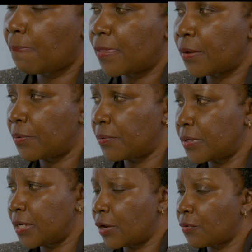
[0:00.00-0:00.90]

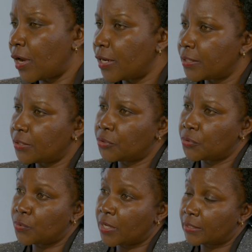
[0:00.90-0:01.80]
including an organization
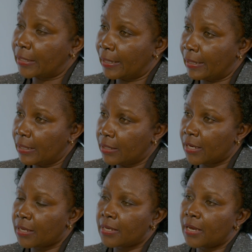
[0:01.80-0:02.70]
known as Kenyan,
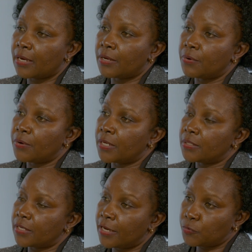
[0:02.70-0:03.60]
Kenya Legal
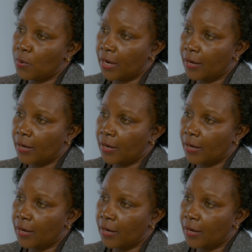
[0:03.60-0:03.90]
Aid Network.